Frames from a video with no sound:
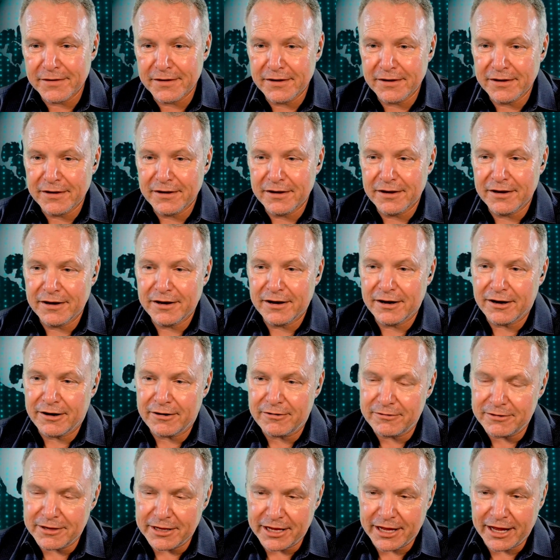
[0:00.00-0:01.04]

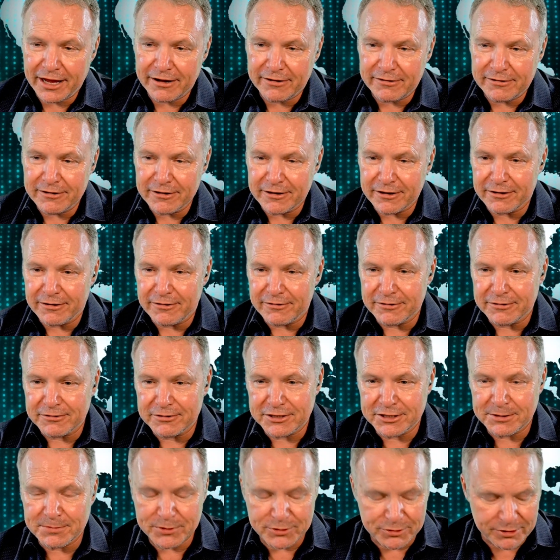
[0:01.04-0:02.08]
Holy cow, look at all those
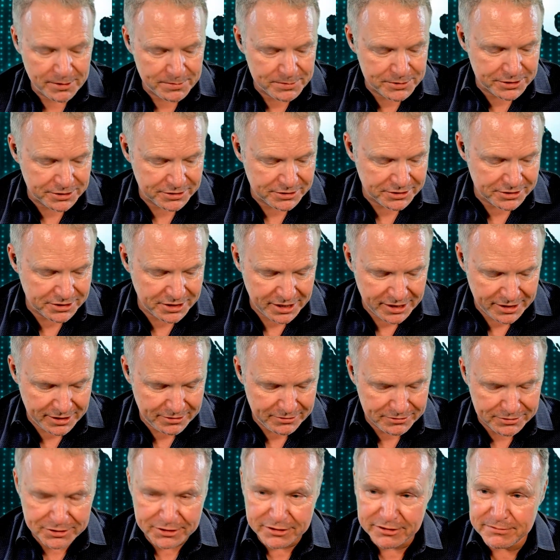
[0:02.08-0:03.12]
subscriptions. Thank you
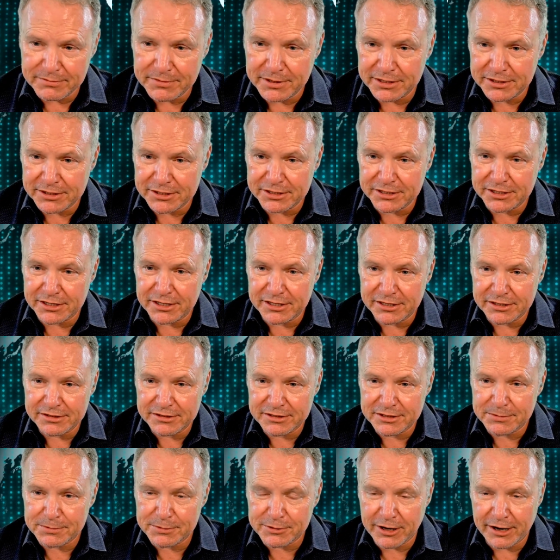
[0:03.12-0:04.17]
so much,
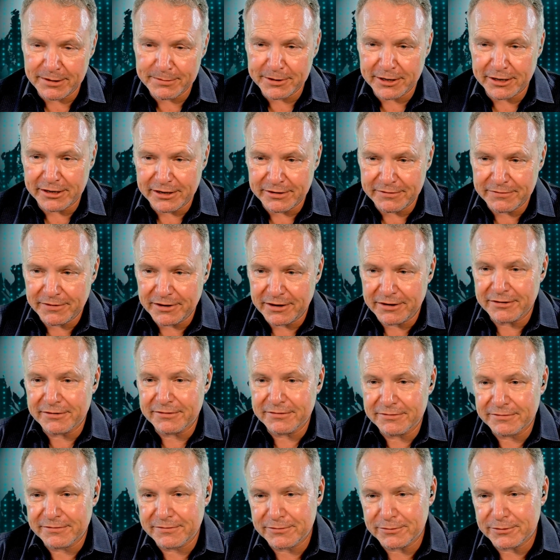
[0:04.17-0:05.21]
subscriber Ali Fair,
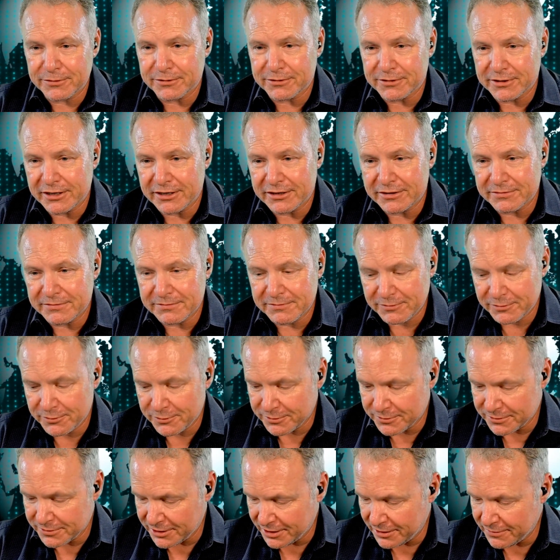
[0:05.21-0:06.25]

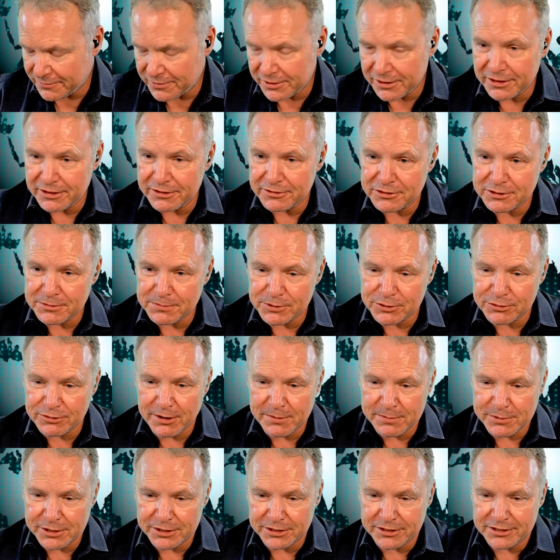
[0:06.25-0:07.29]
for gifting those
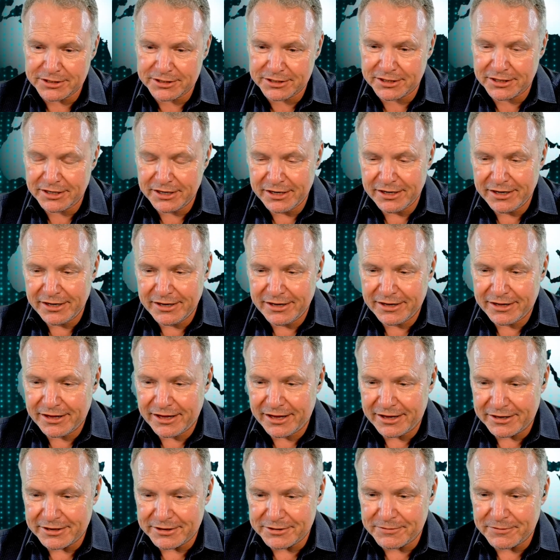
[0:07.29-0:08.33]
subscriptions.
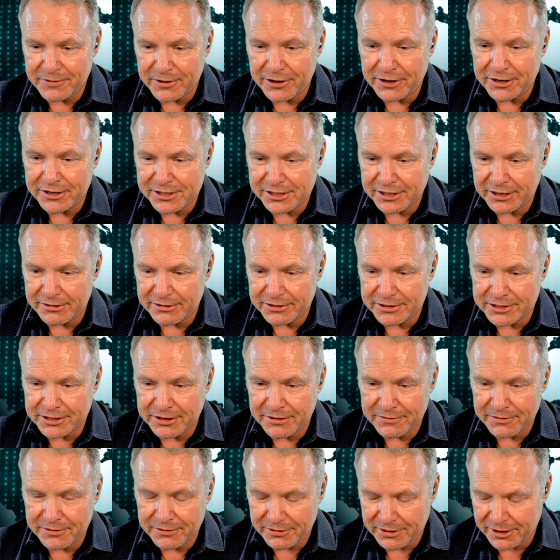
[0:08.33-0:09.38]
That is very generous
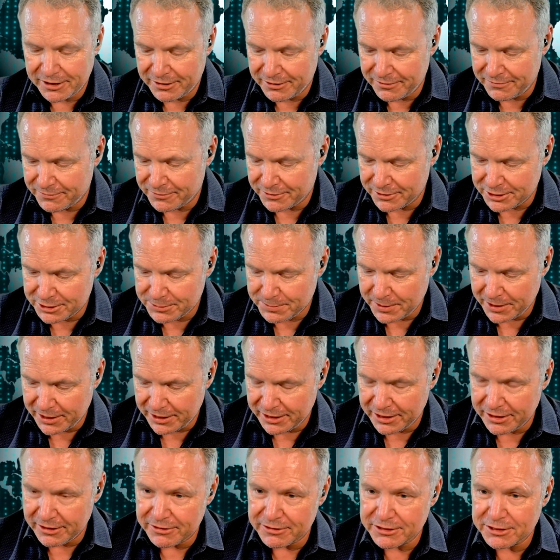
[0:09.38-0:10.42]
of you. Thank you for
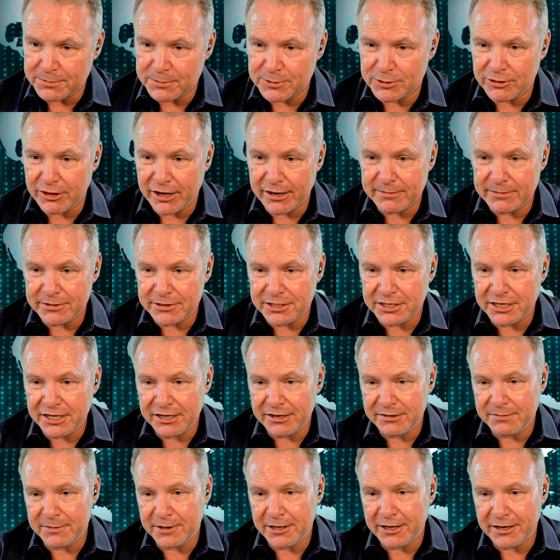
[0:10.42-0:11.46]
expanding our subscriber
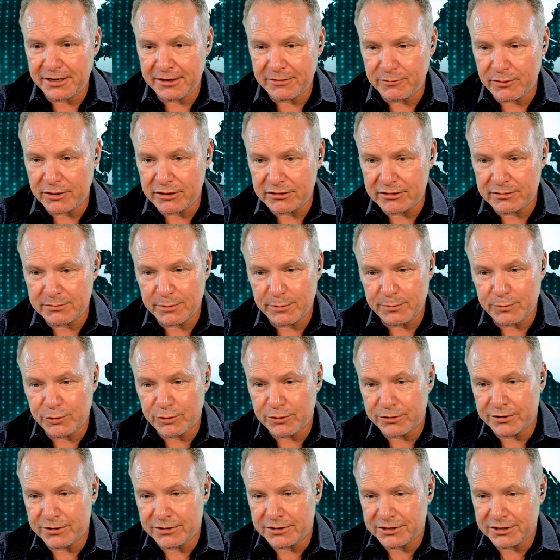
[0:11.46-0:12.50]
team, and welcome
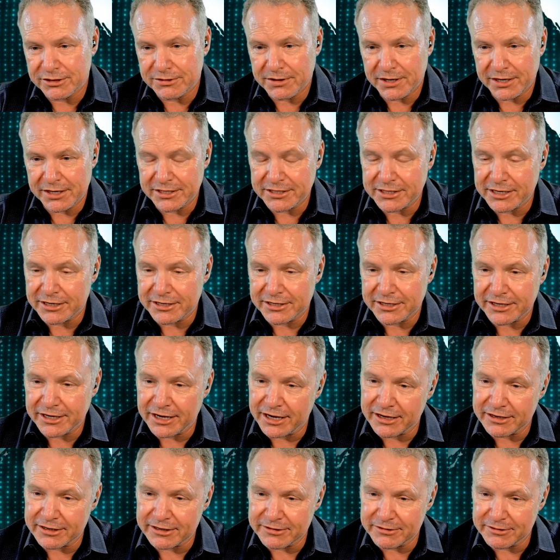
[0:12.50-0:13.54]
aboard to Eddie
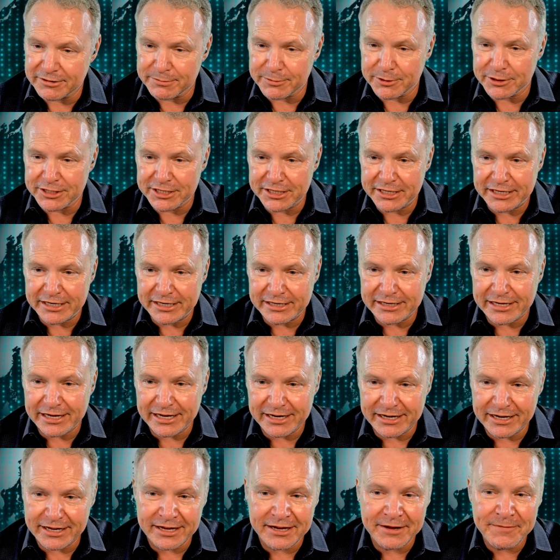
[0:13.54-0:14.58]
Santiago, the Martini
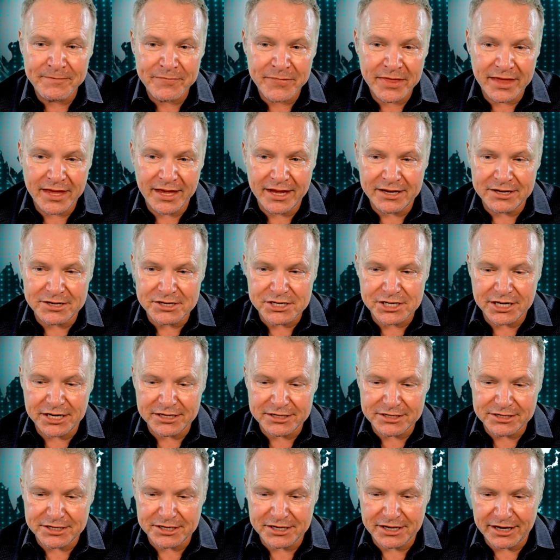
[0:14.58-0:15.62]
Lady, and
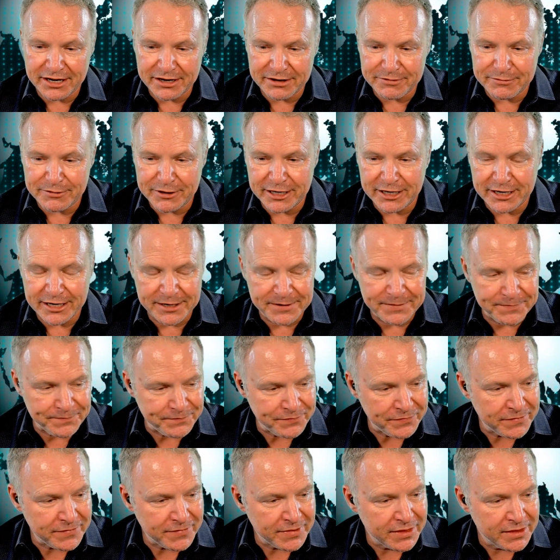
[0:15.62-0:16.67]
Jen's DIY.
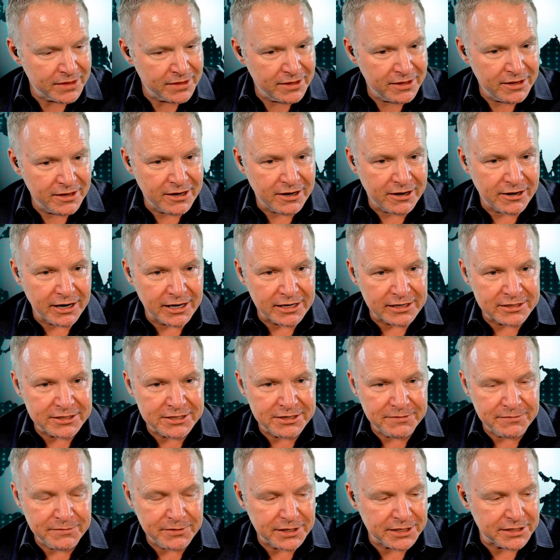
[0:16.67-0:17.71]
All right, let's see
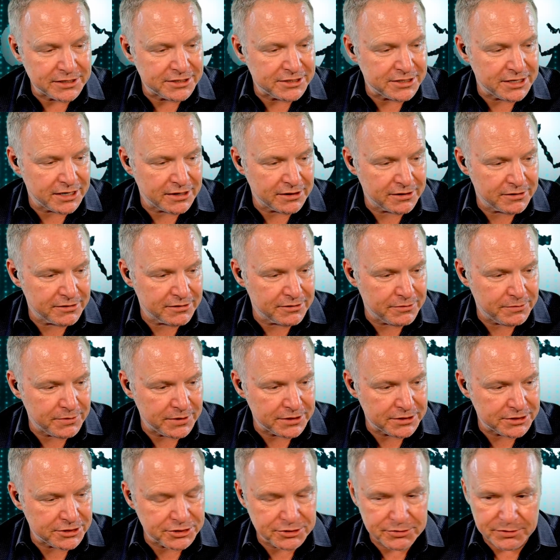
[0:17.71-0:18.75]
if we can set Quinn
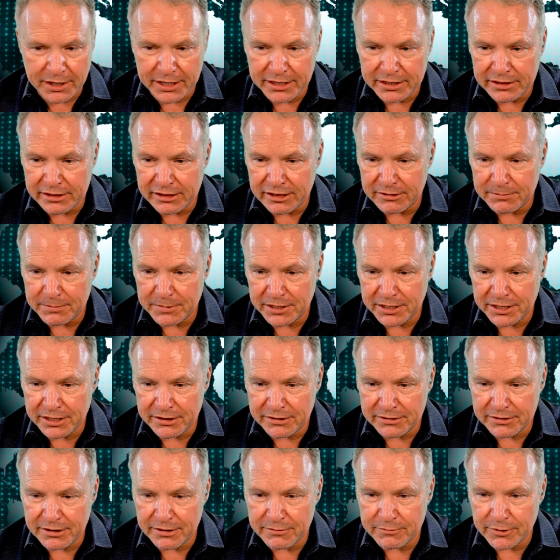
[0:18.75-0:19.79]
straight a little bit here,
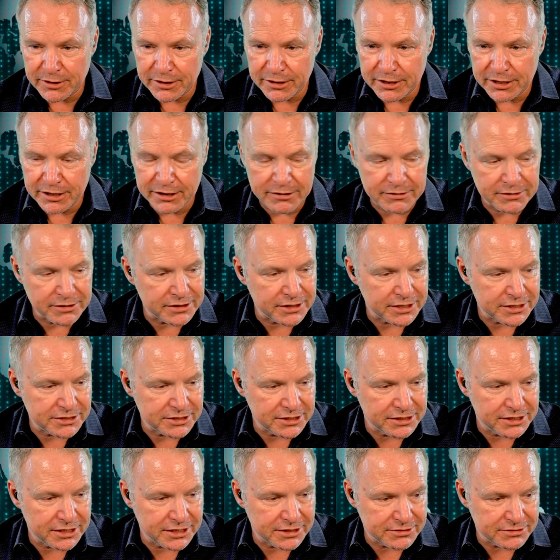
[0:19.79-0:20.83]
and then we're going to go to Dusty
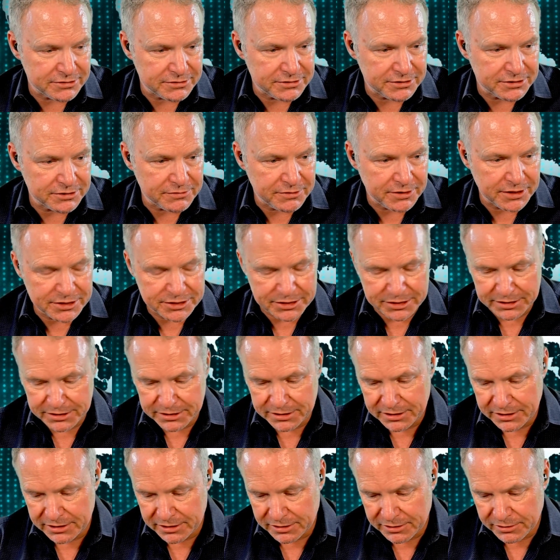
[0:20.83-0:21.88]
Desert's
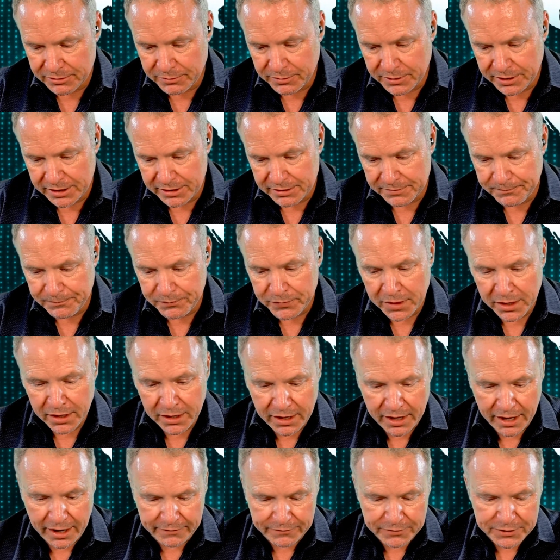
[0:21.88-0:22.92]
question. Quinn,
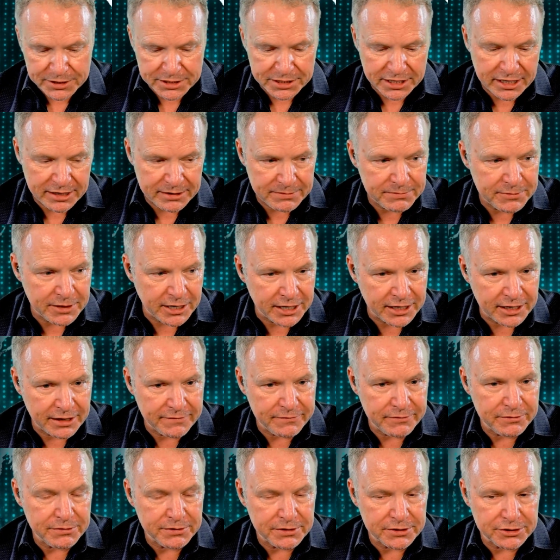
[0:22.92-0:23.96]
every time I give
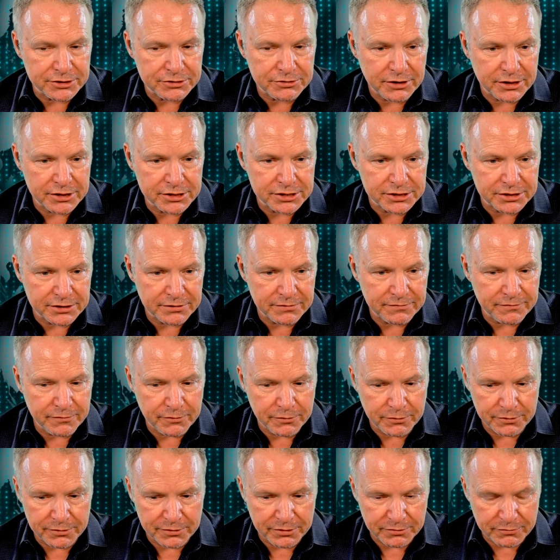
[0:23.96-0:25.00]
you an instruction
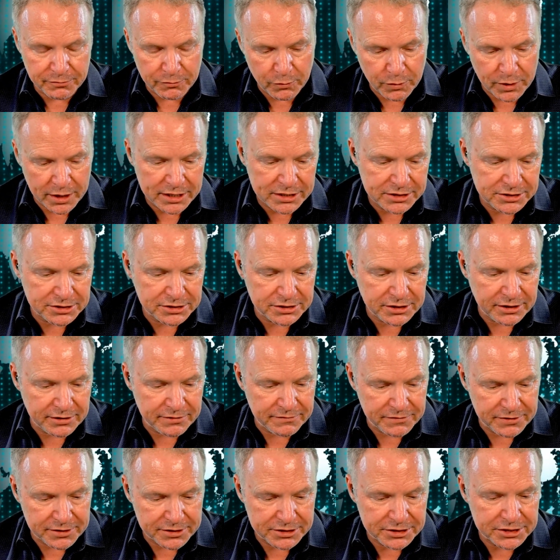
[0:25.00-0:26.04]
for the rest of
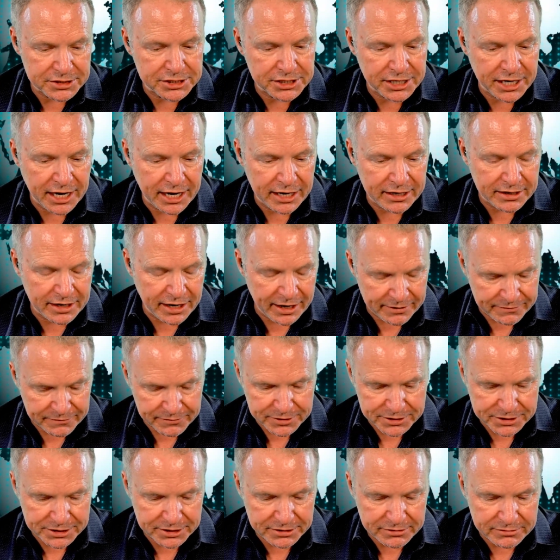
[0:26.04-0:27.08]
this chat, every
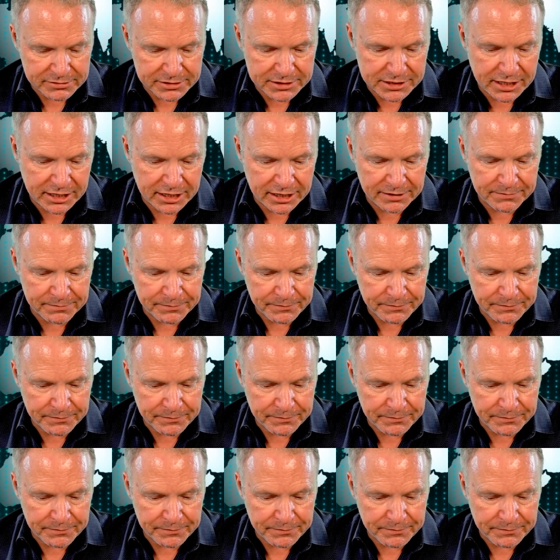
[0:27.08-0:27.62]
single time,